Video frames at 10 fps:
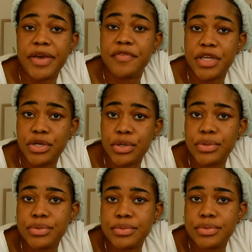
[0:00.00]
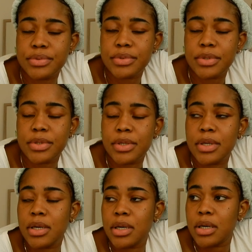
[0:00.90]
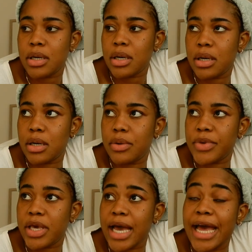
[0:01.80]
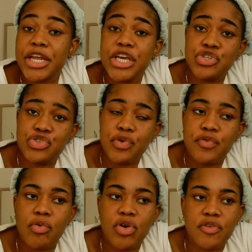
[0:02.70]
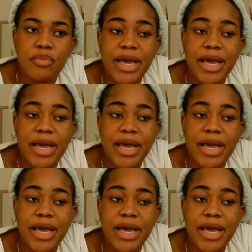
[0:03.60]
a video, an intro for